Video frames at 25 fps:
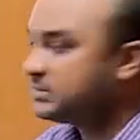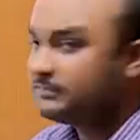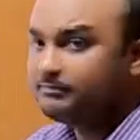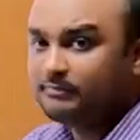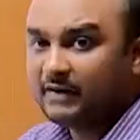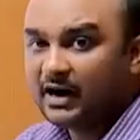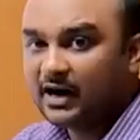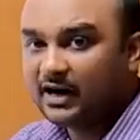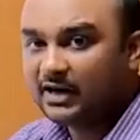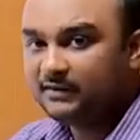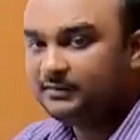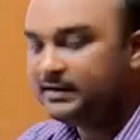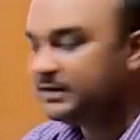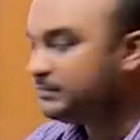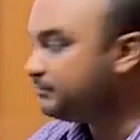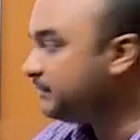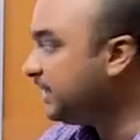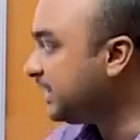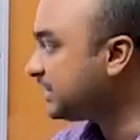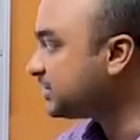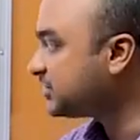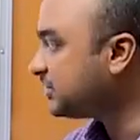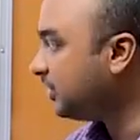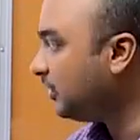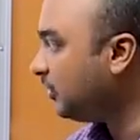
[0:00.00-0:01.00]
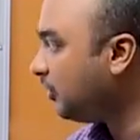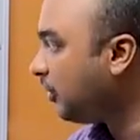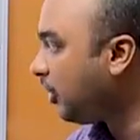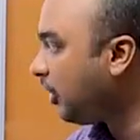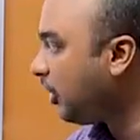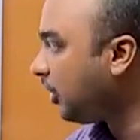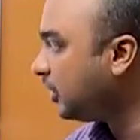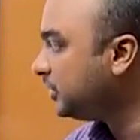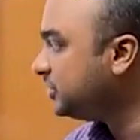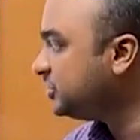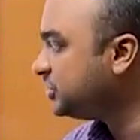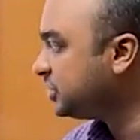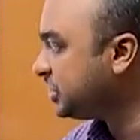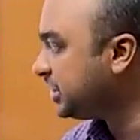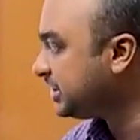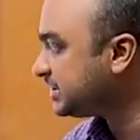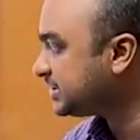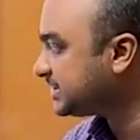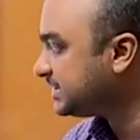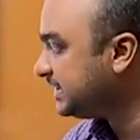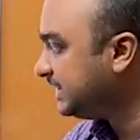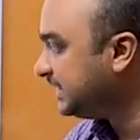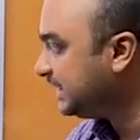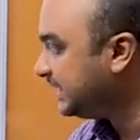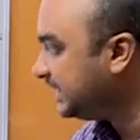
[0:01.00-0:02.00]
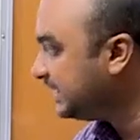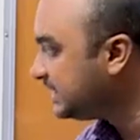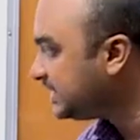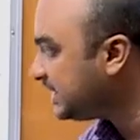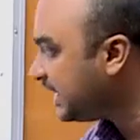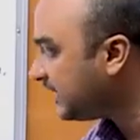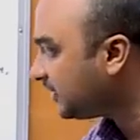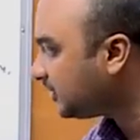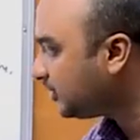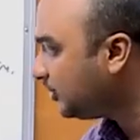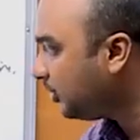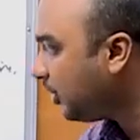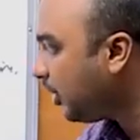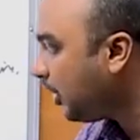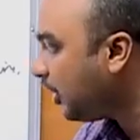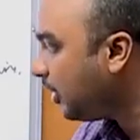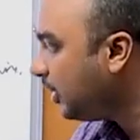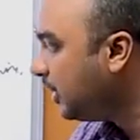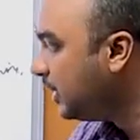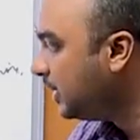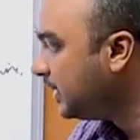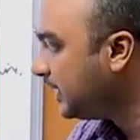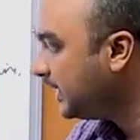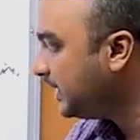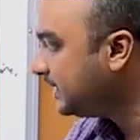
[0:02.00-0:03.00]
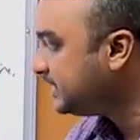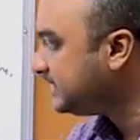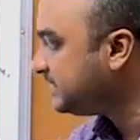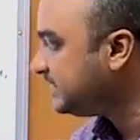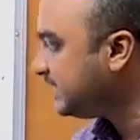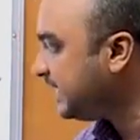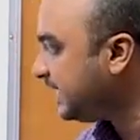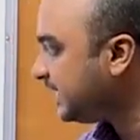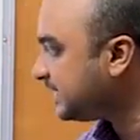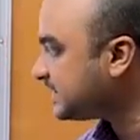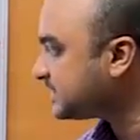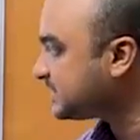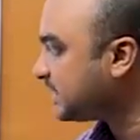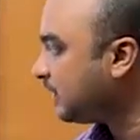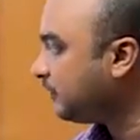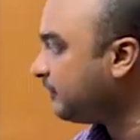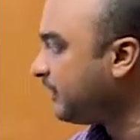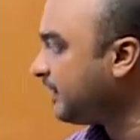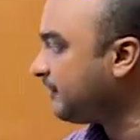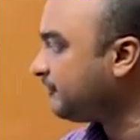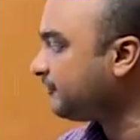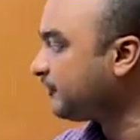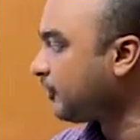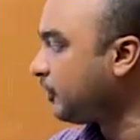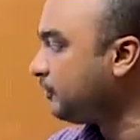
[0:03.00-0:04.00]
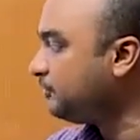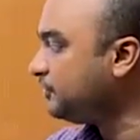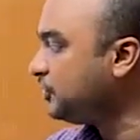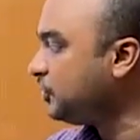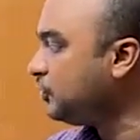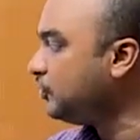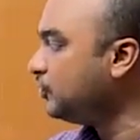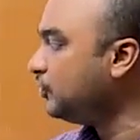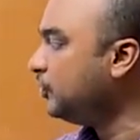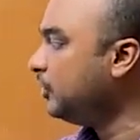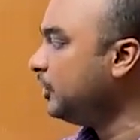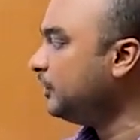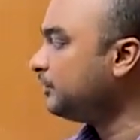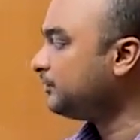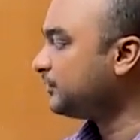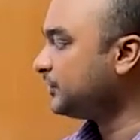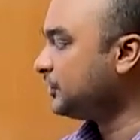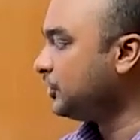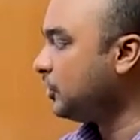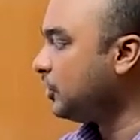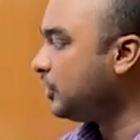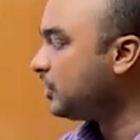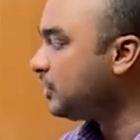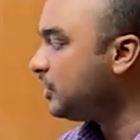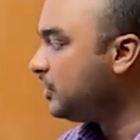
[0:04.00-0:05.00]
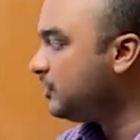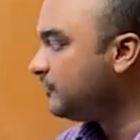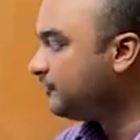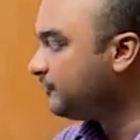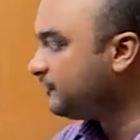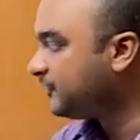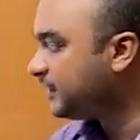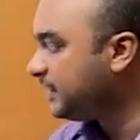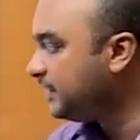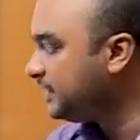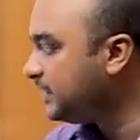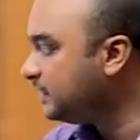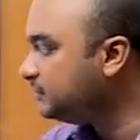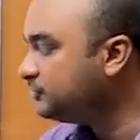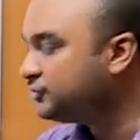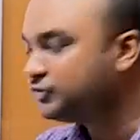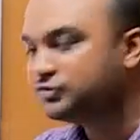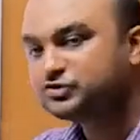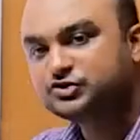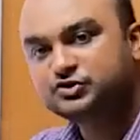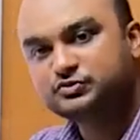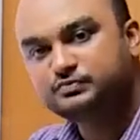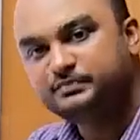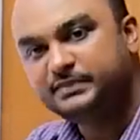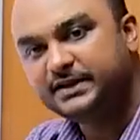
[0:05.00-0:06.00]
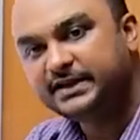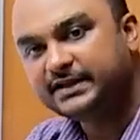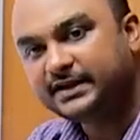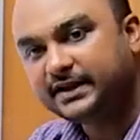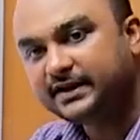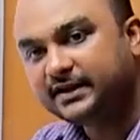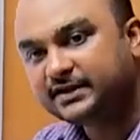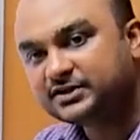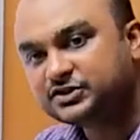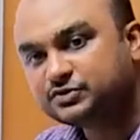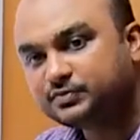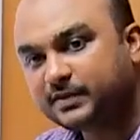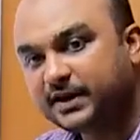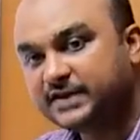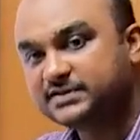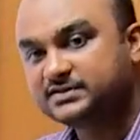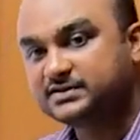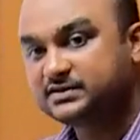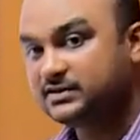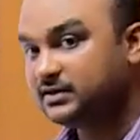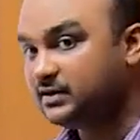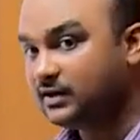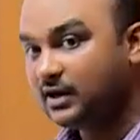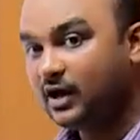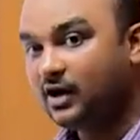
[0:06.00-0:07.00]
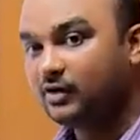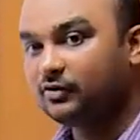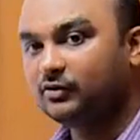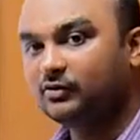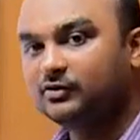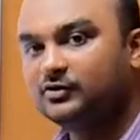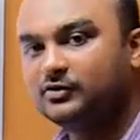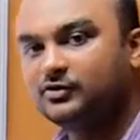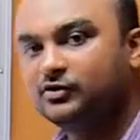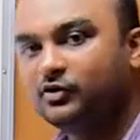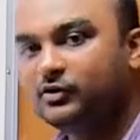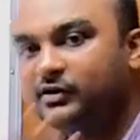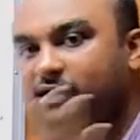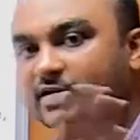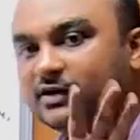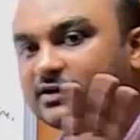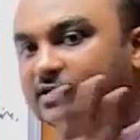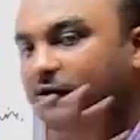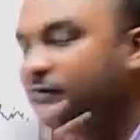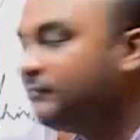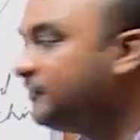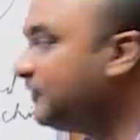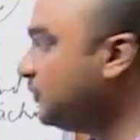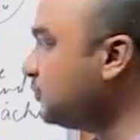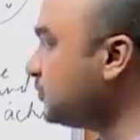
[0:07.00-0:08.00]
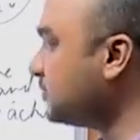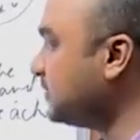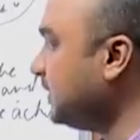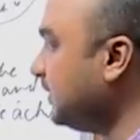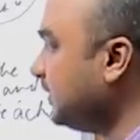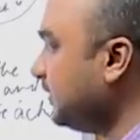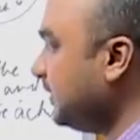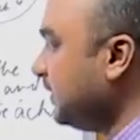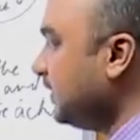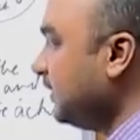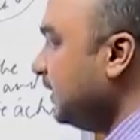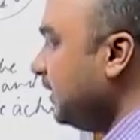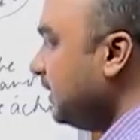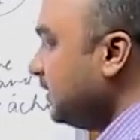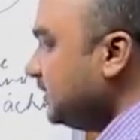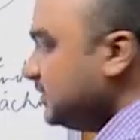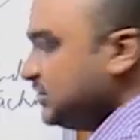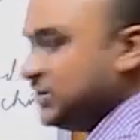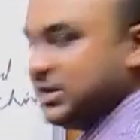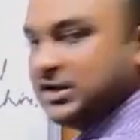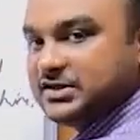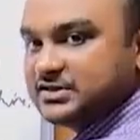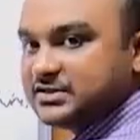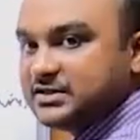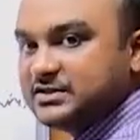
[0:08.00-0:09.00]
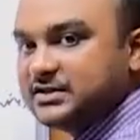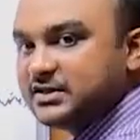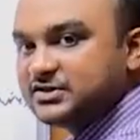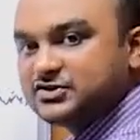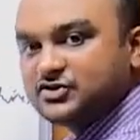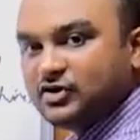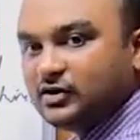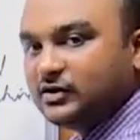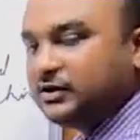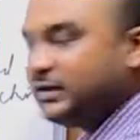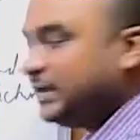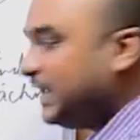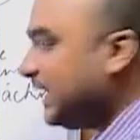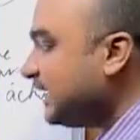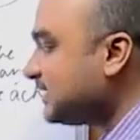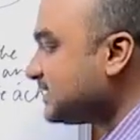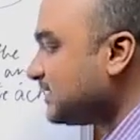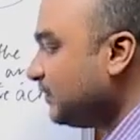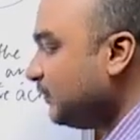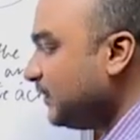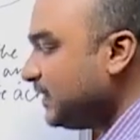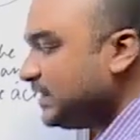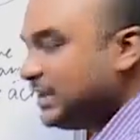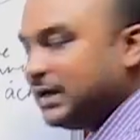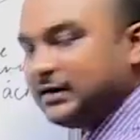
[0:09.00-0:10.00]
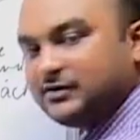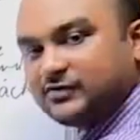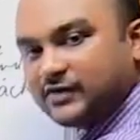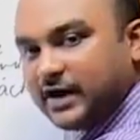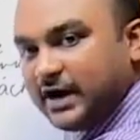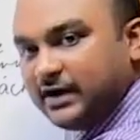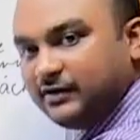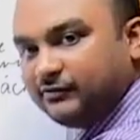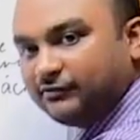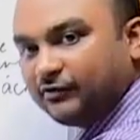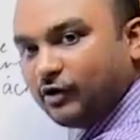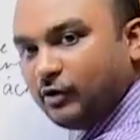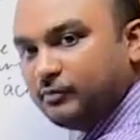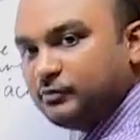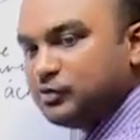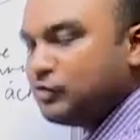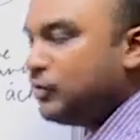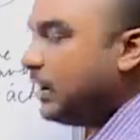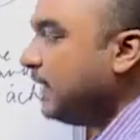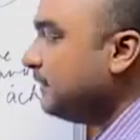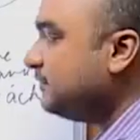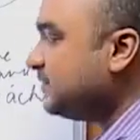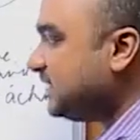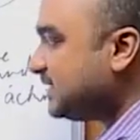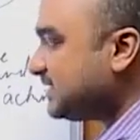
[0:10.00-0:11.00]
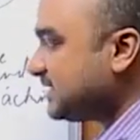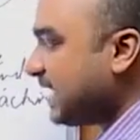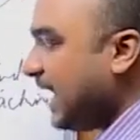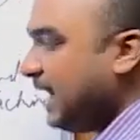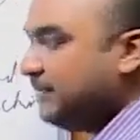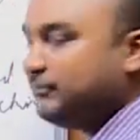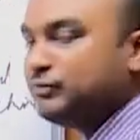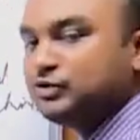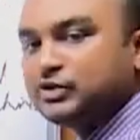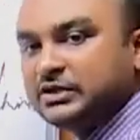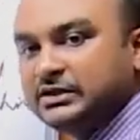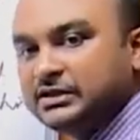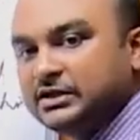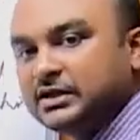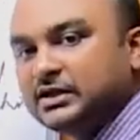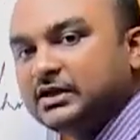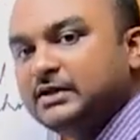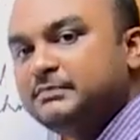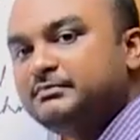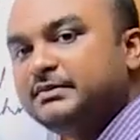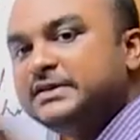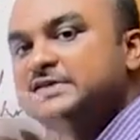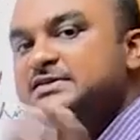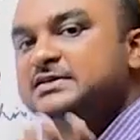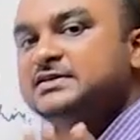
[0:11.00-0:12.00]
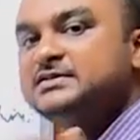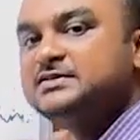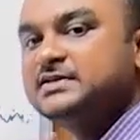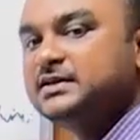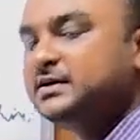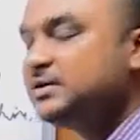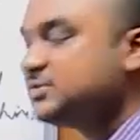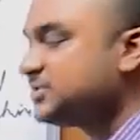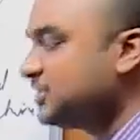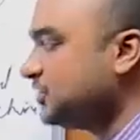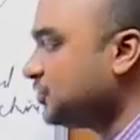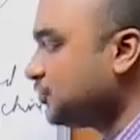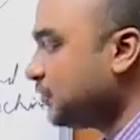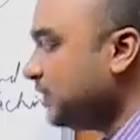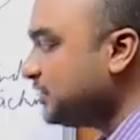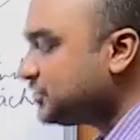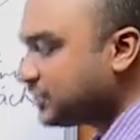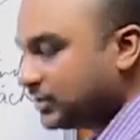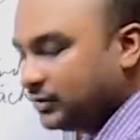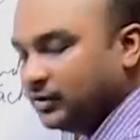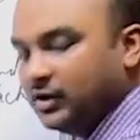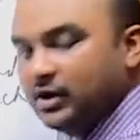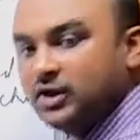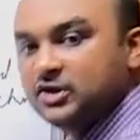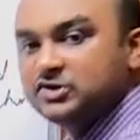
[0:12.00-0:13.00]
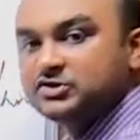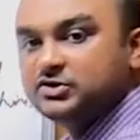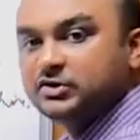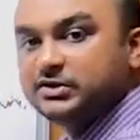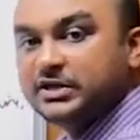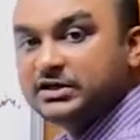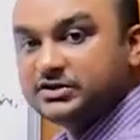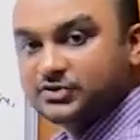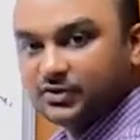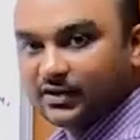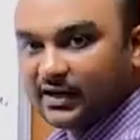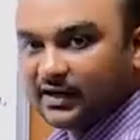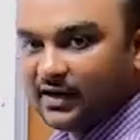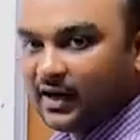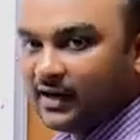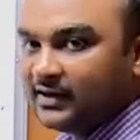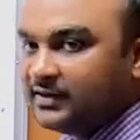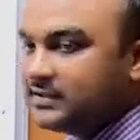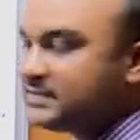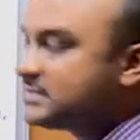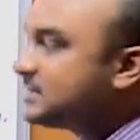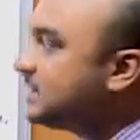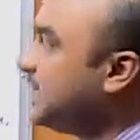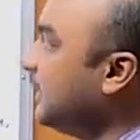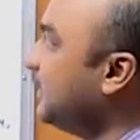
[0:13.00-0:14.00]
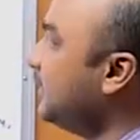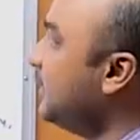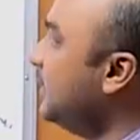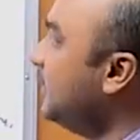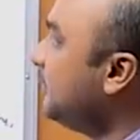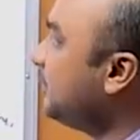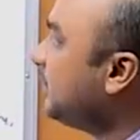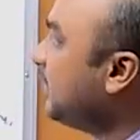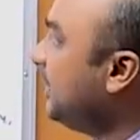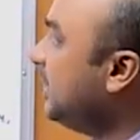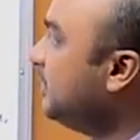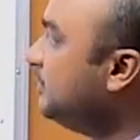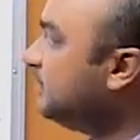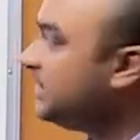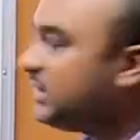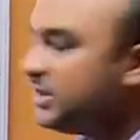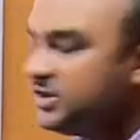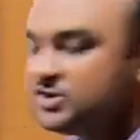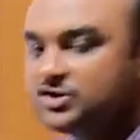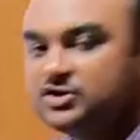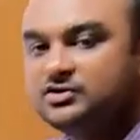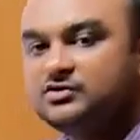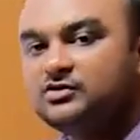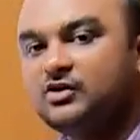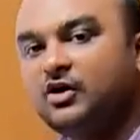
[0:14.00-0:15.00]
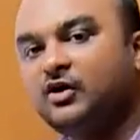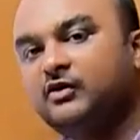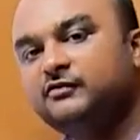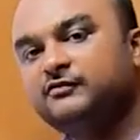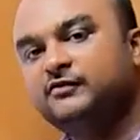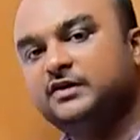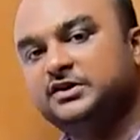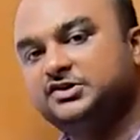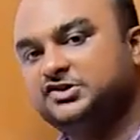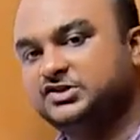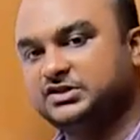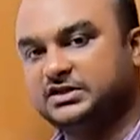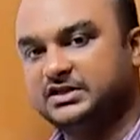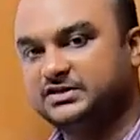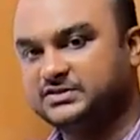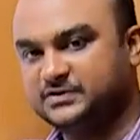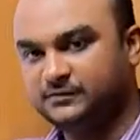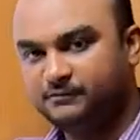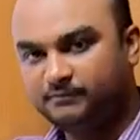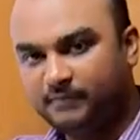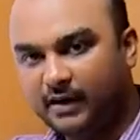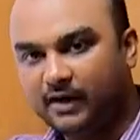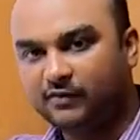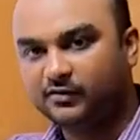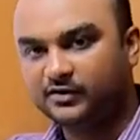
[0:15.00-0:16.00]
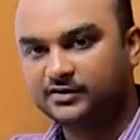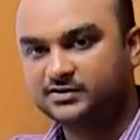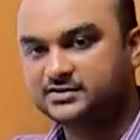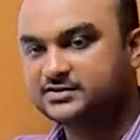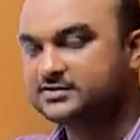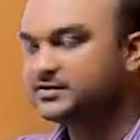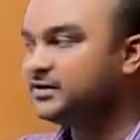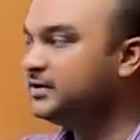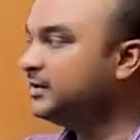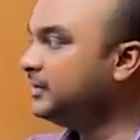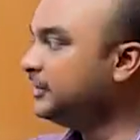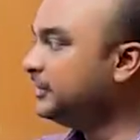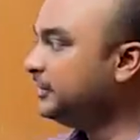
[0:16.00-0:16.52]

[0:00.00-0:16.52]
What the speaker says: the Parliament makes a law on GST, in that law, it takes away from you your freedom to speak and express. Now, don't get confused that the GST does not take away that right from you. I am just hypothetically presenting a situation so that you can understand the limitation of legislative powers.